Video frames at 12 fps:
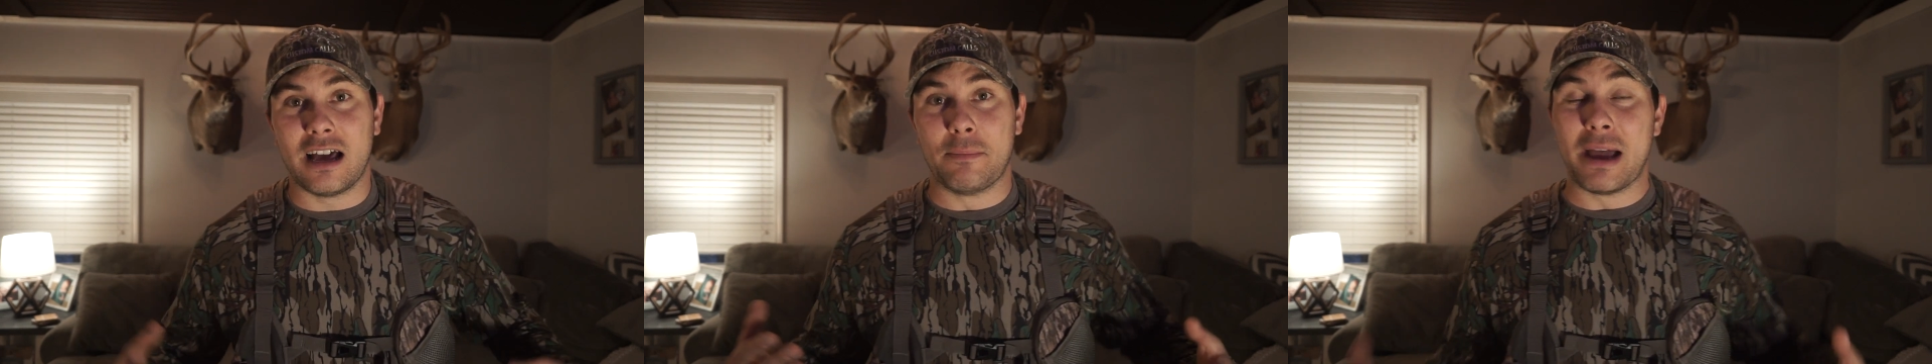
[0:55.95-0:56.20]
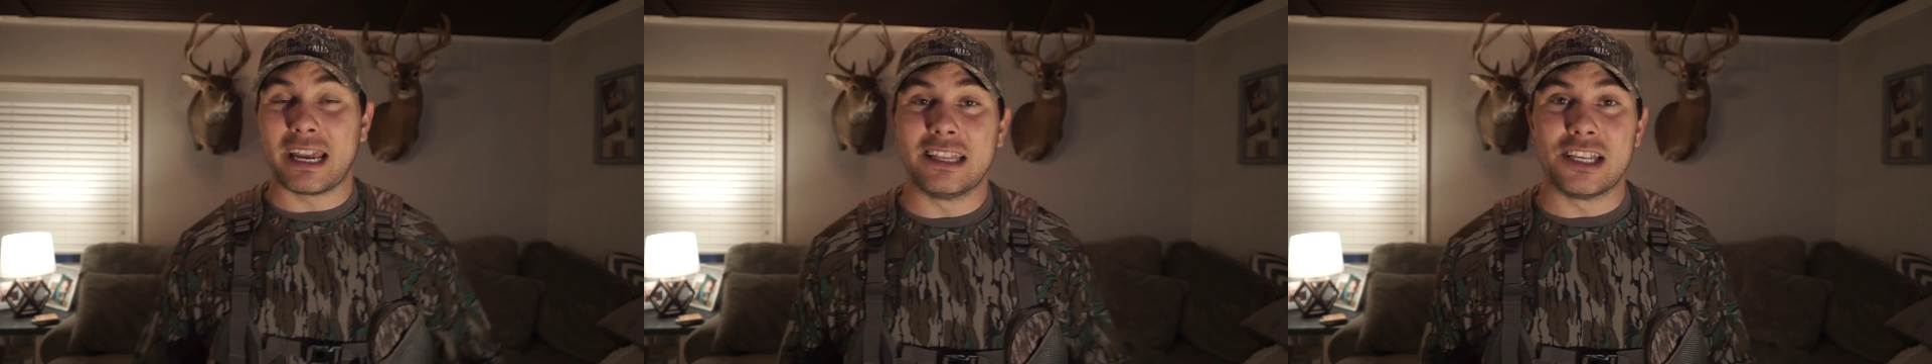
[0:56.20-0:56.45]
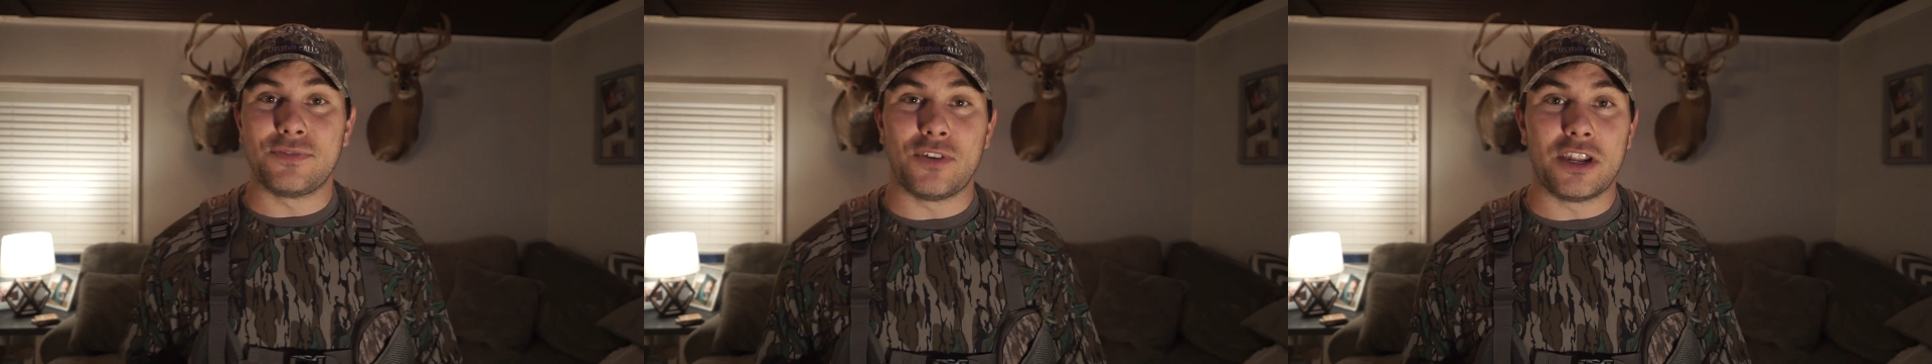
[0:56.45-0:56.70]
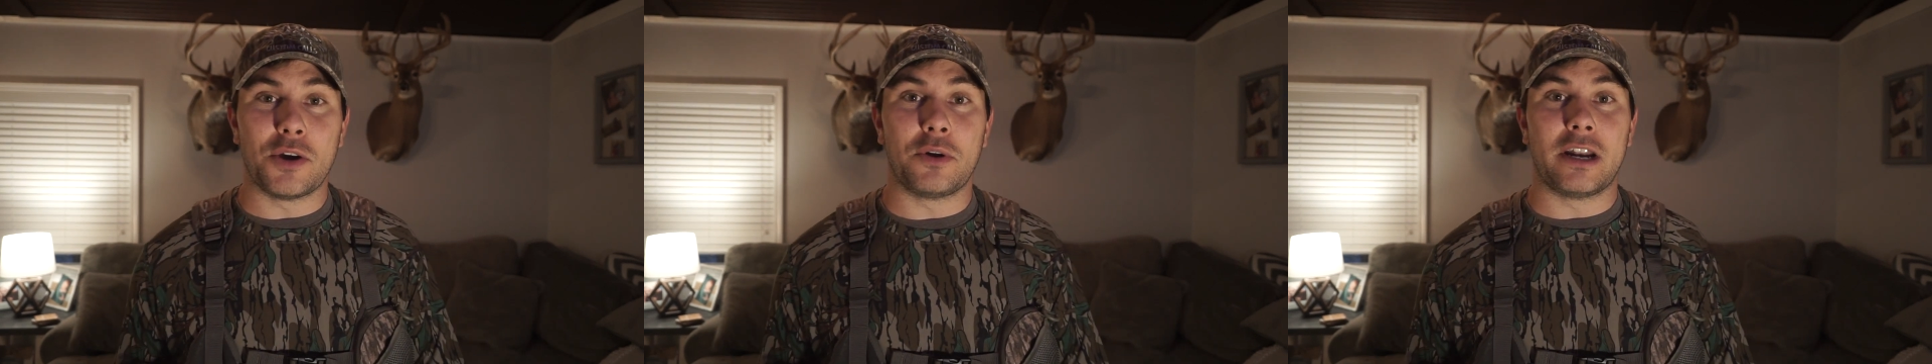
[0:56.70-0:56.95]
I'm making this
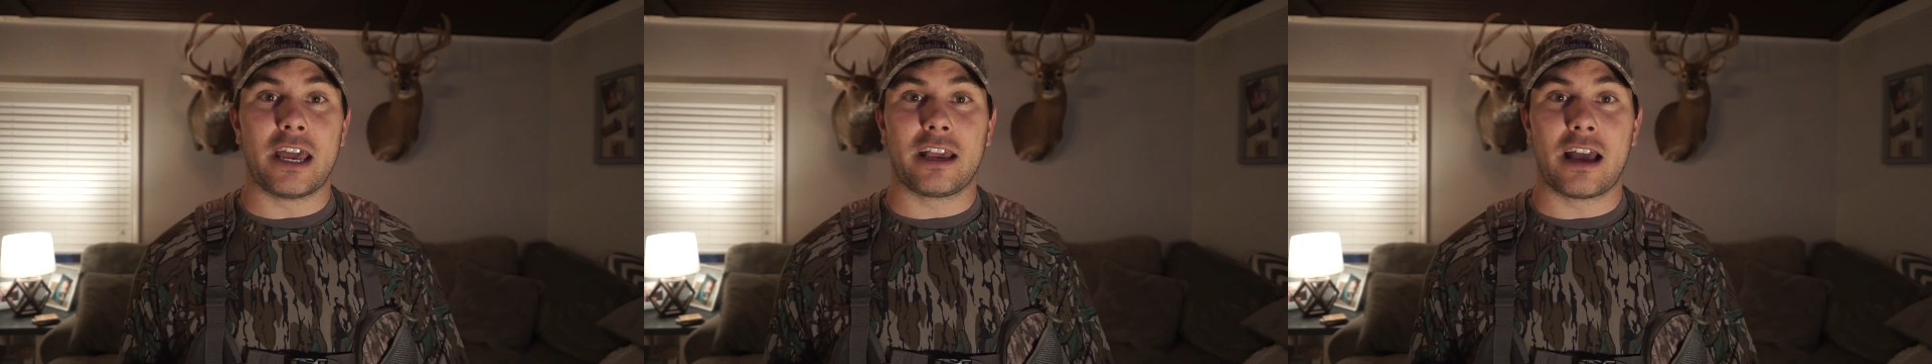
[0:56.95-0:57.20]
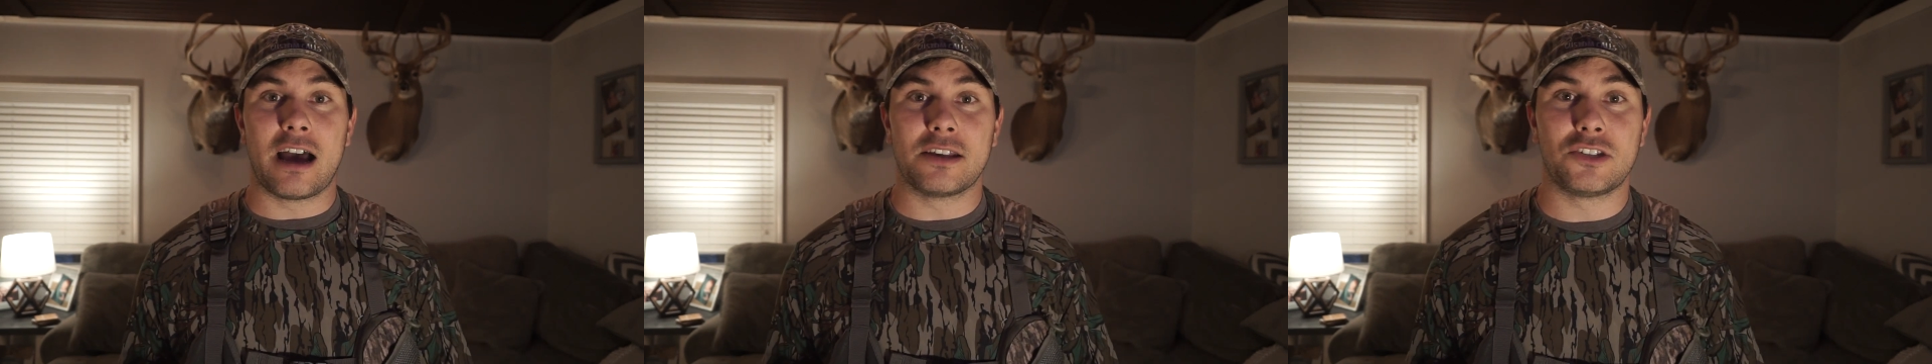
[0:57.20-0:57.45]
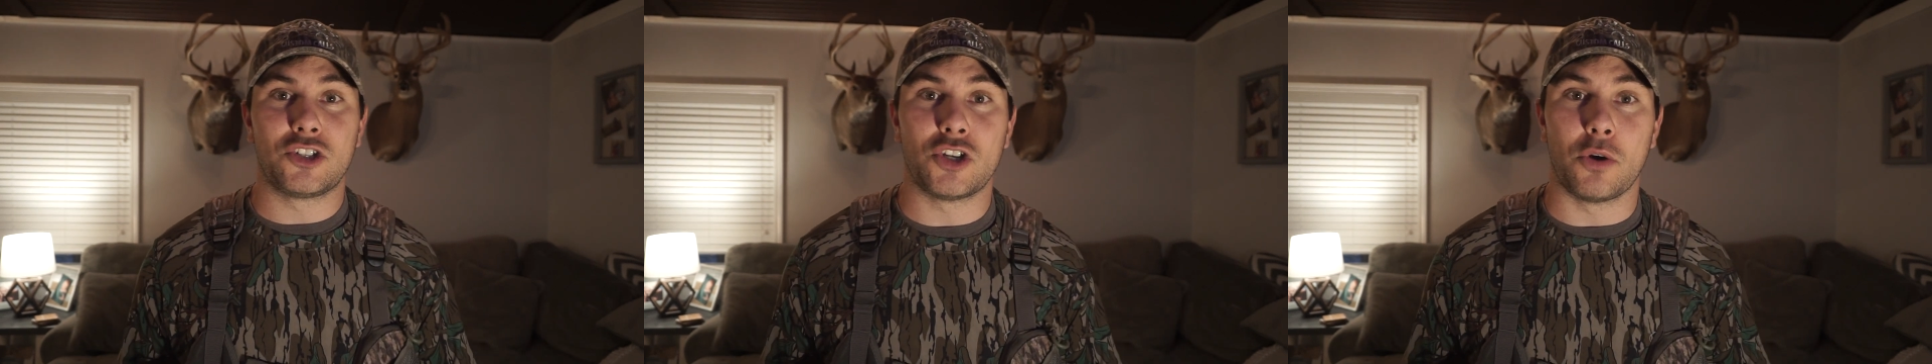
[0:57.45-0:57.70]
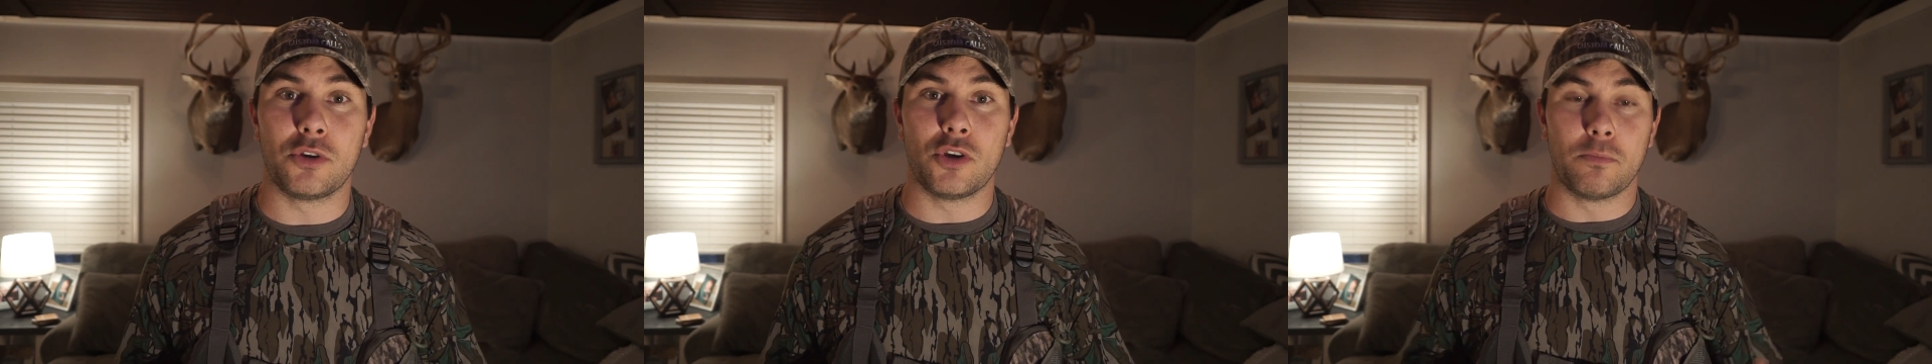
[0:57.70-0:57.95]
video today, guys, to
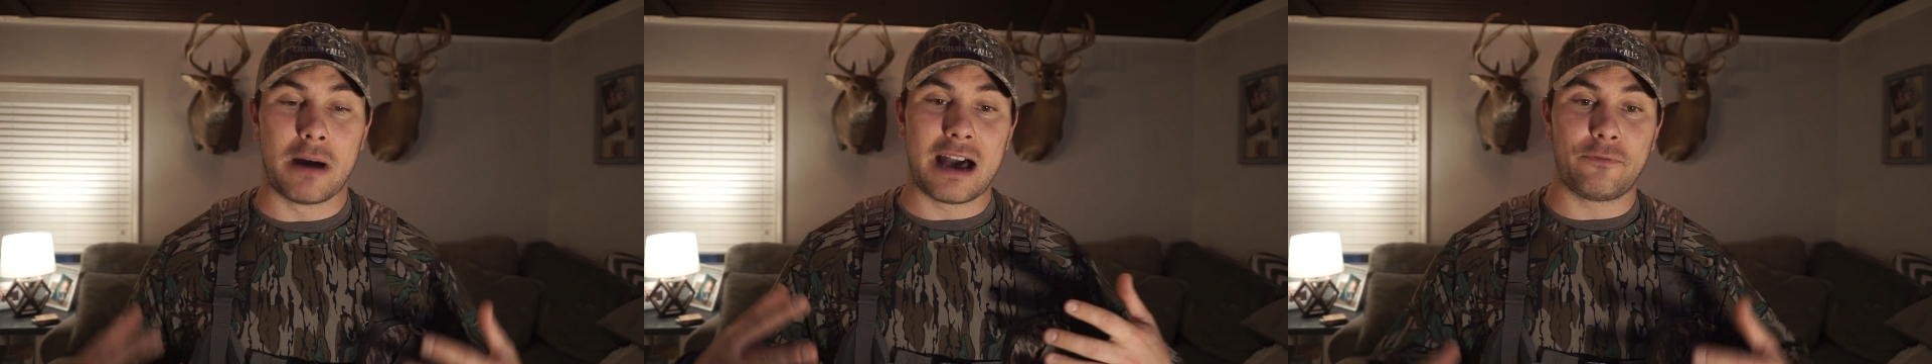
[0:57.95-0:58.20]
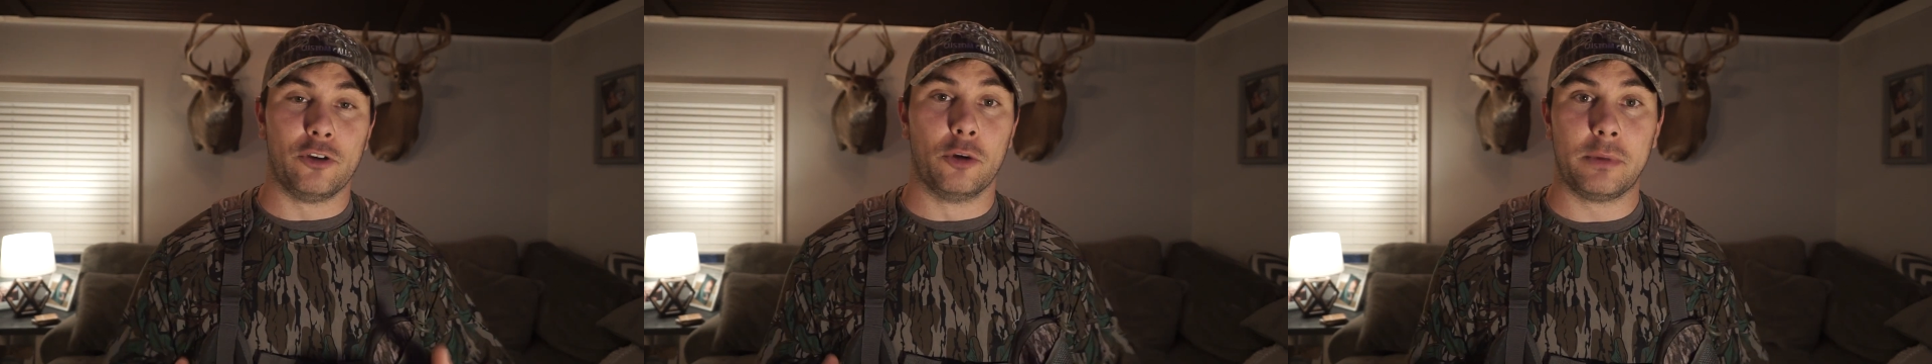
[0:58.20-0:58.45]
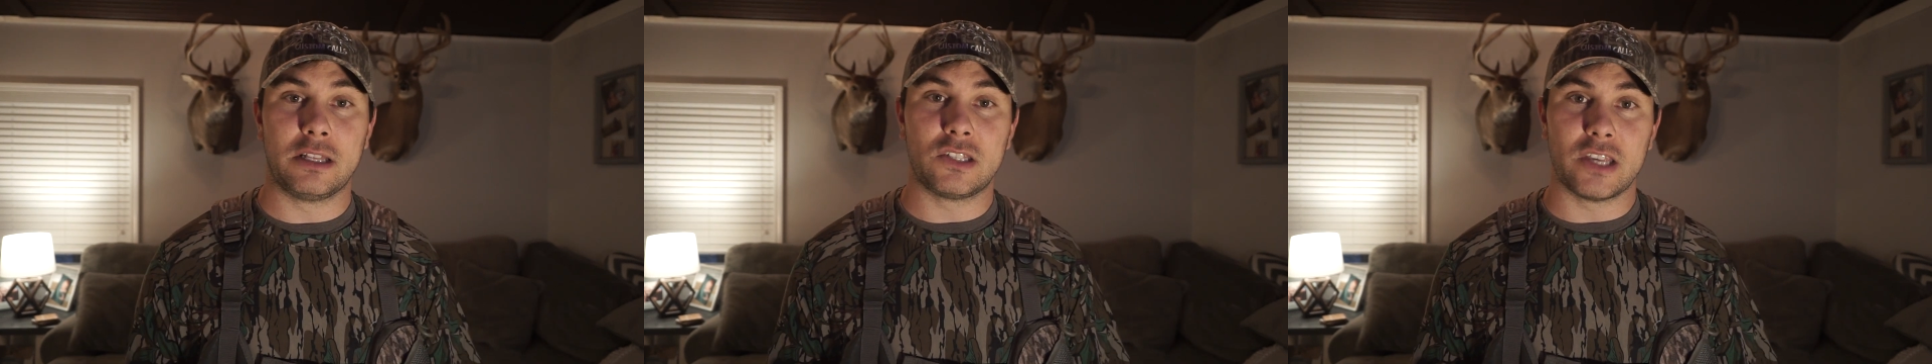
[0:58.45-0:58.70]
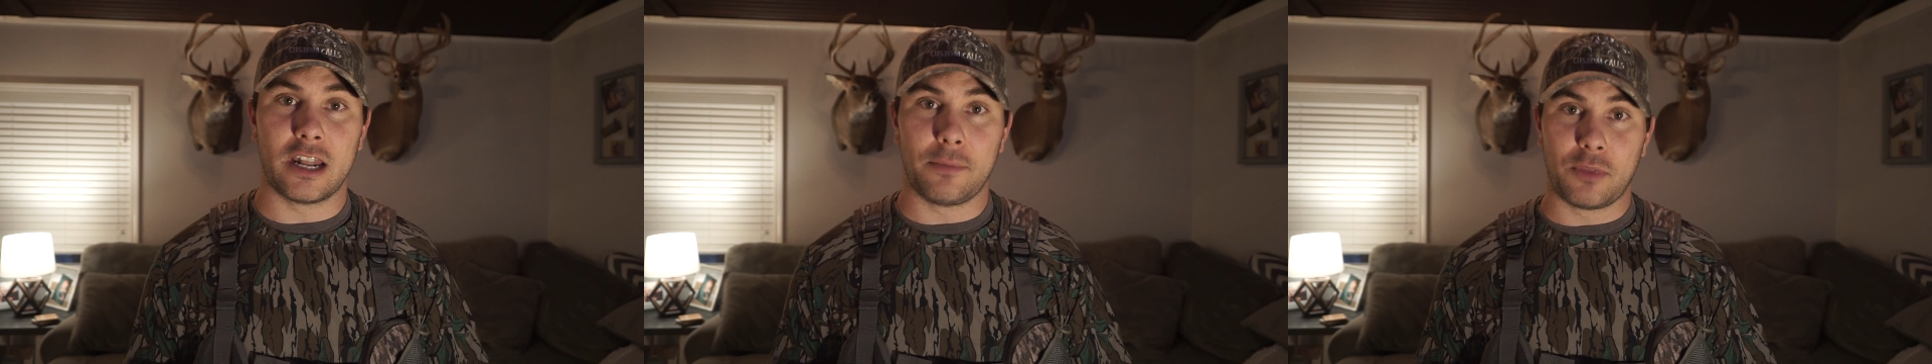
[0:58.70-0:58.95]
show you my filming
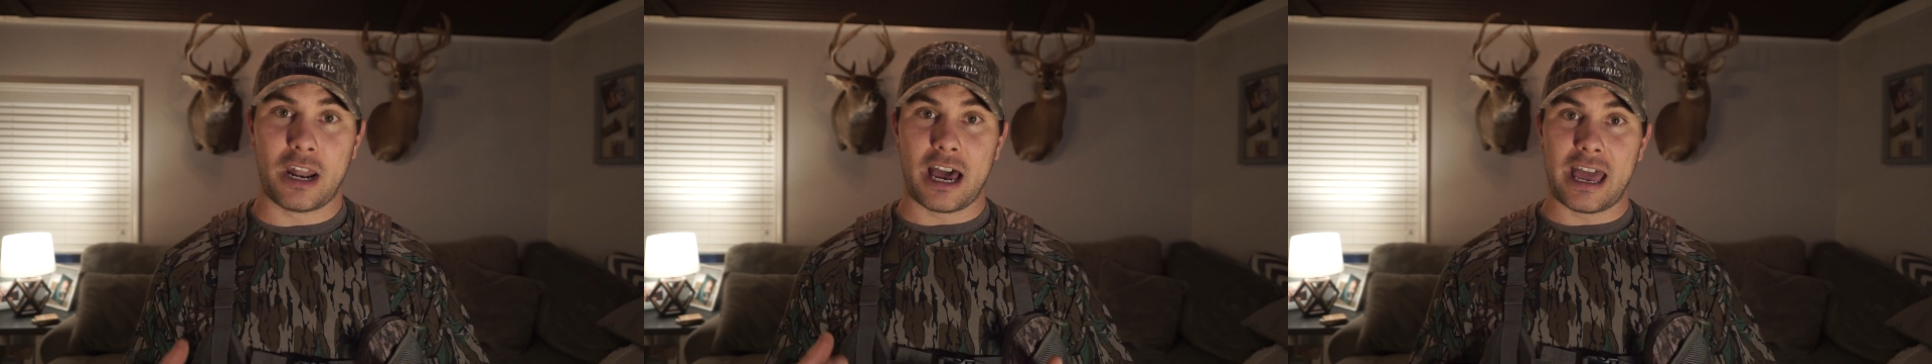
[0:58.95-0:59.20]
setup that I